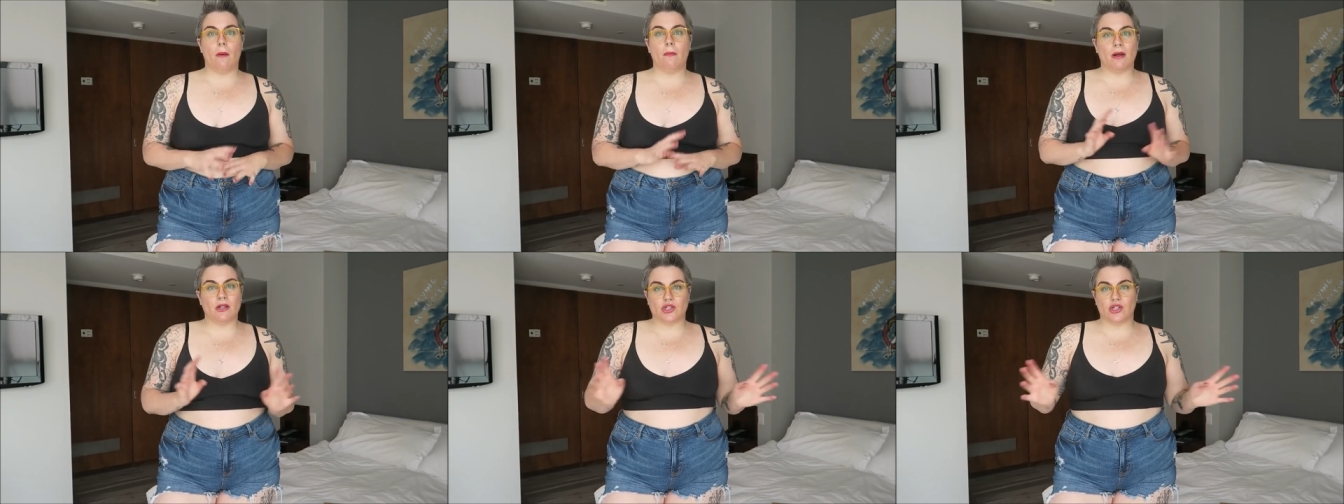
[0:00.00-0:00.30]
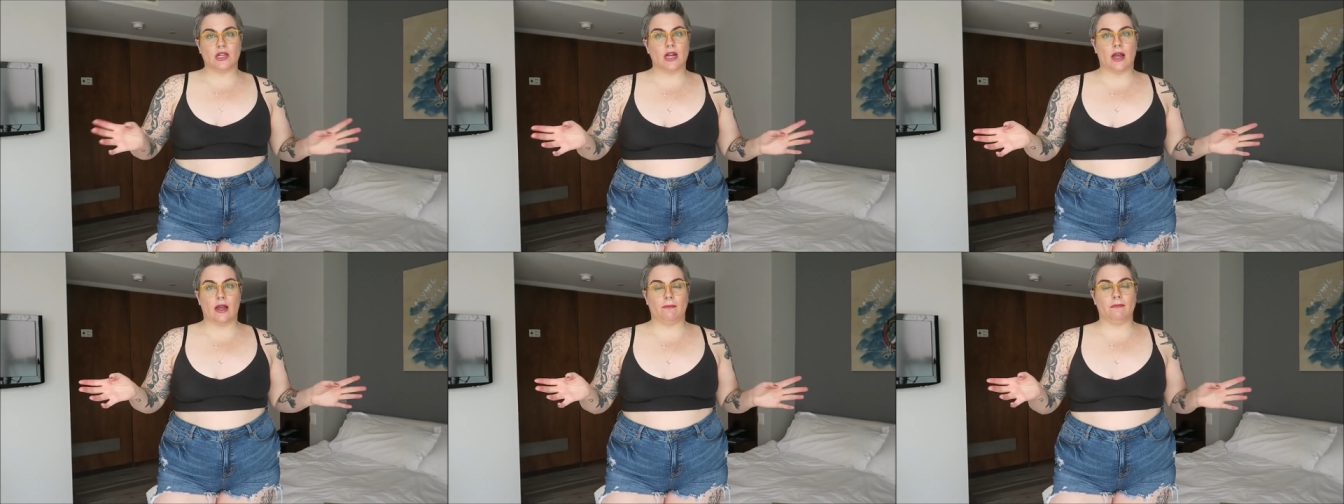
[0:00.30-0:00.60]
a bunch
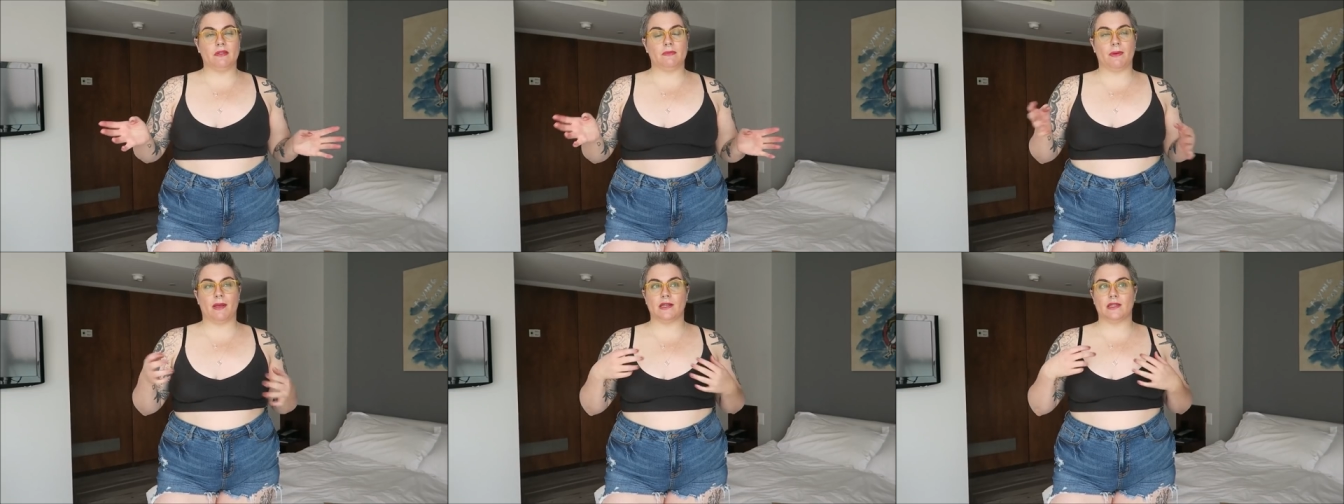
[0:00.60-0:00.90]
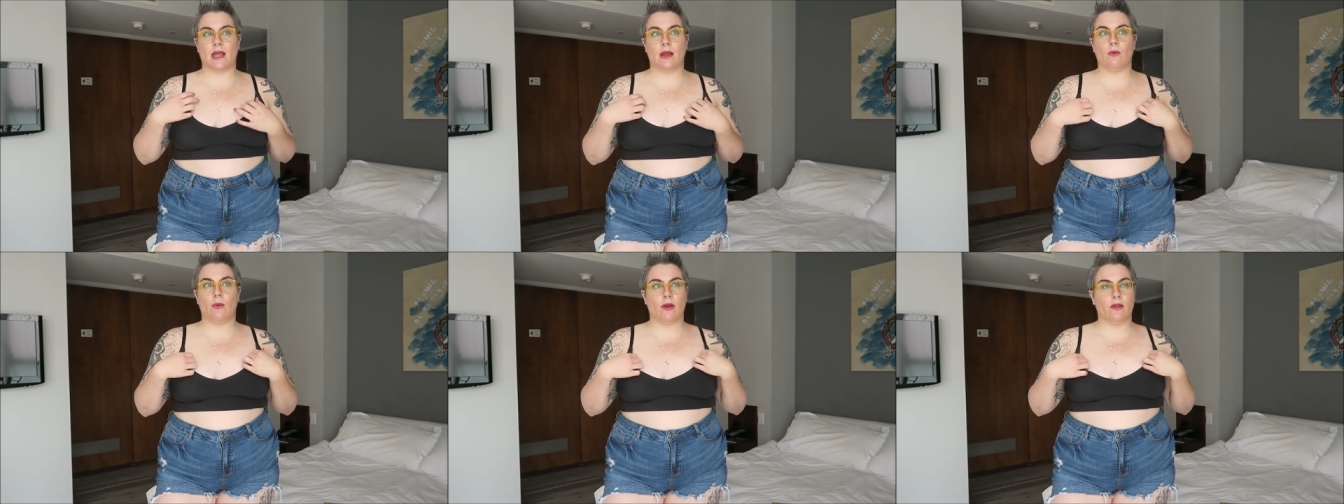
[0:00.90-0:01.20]
of times
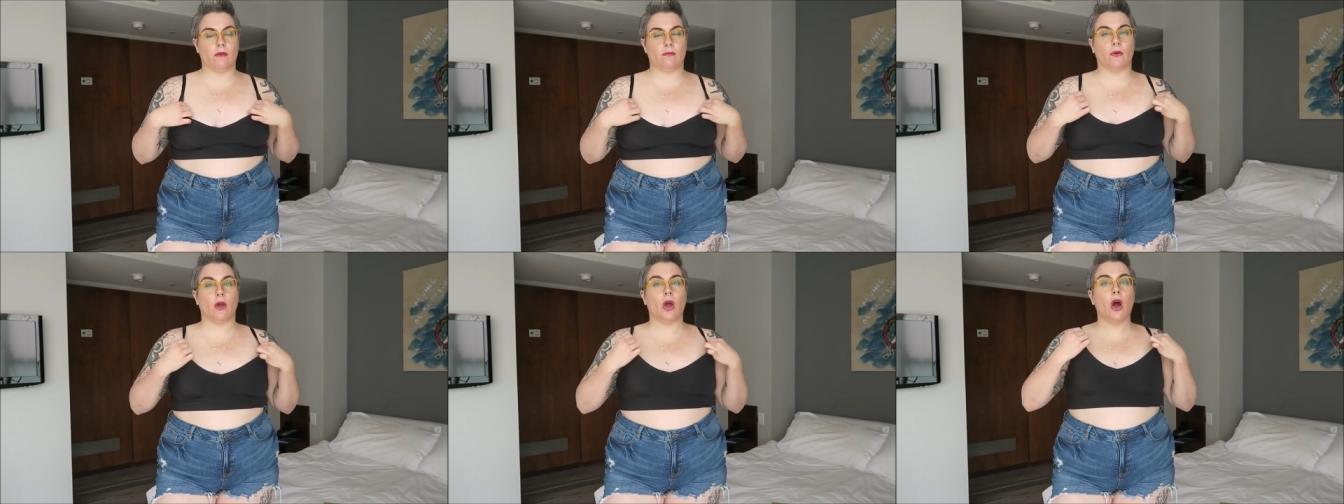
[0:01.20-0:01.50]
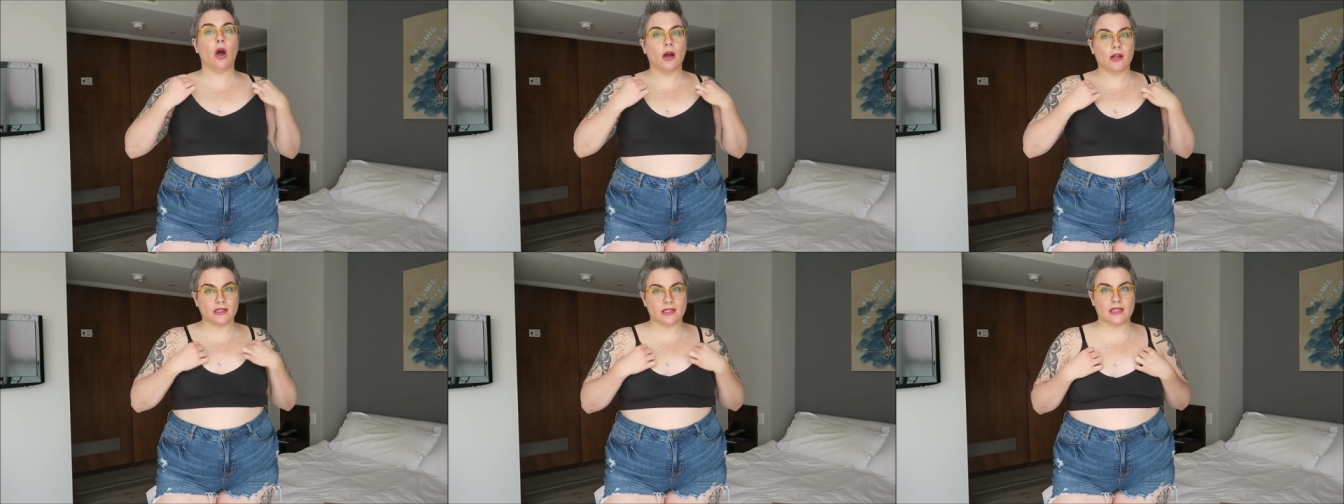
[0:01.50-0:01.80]
because I wear them
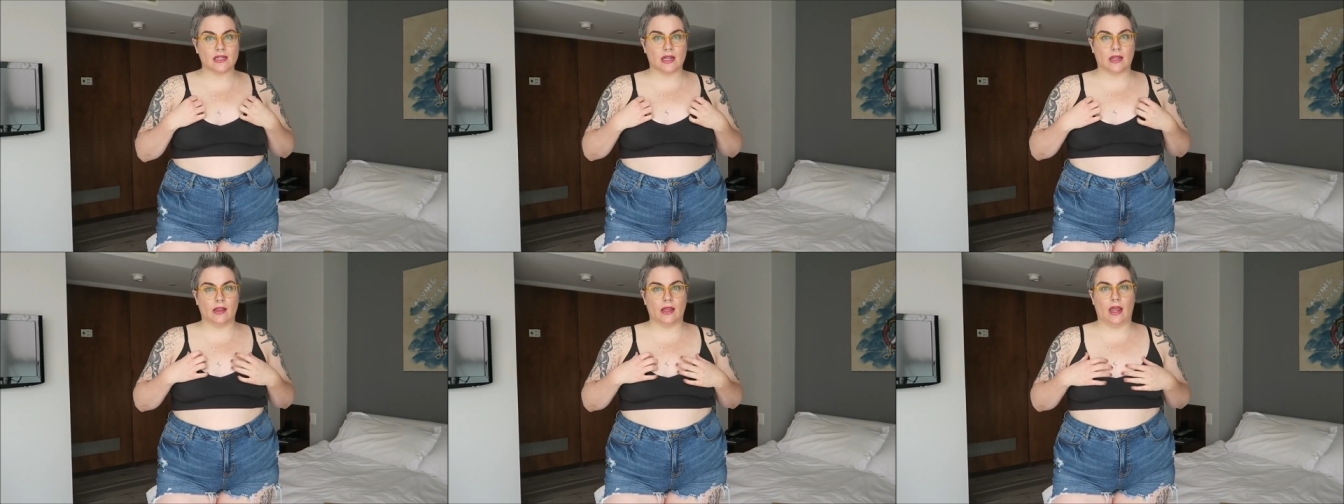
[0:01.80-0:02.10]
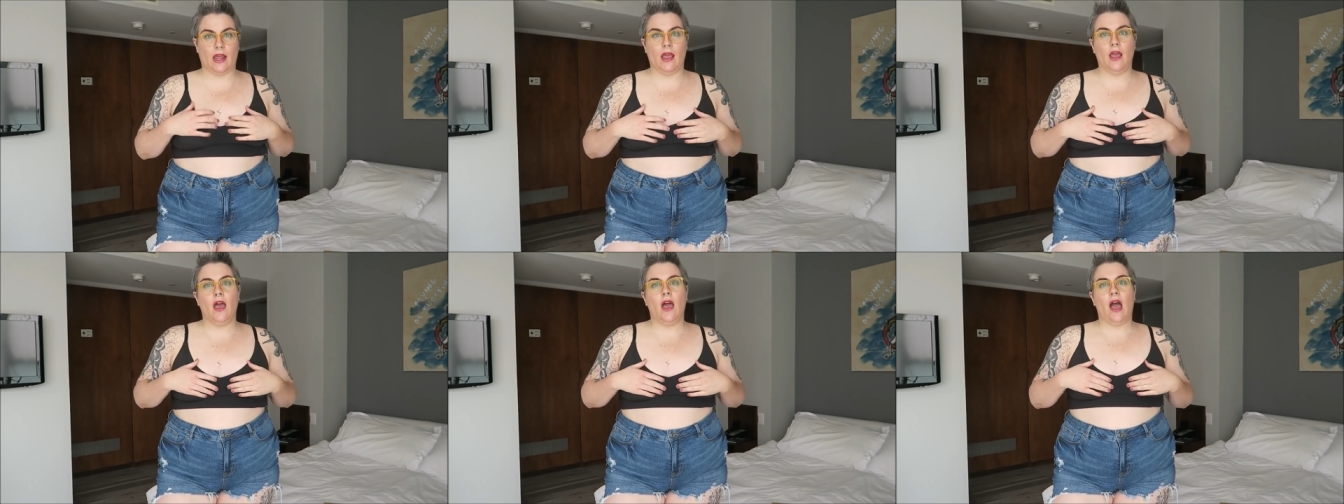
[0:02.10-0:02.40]

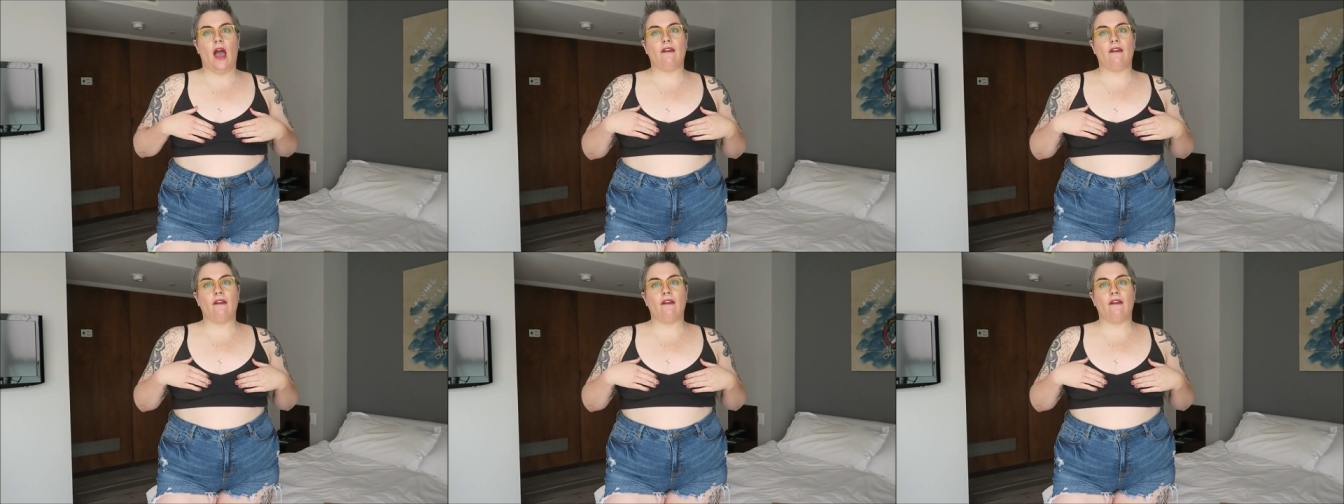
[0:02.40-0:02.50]
constantly.